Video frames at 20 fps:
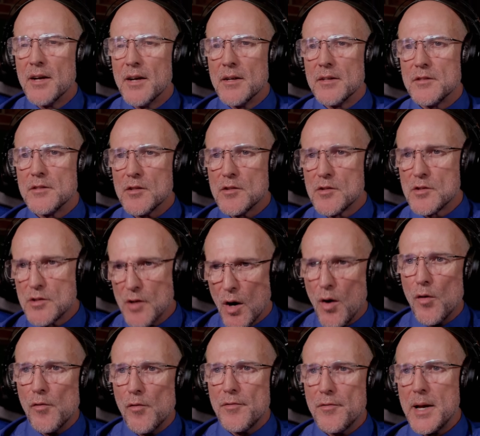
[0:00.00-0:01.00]

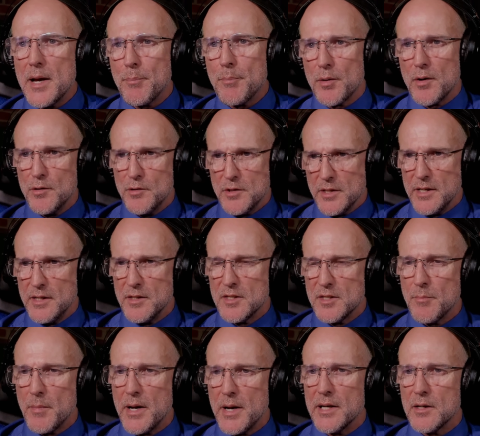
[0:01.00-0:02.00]
dissolve their protein to make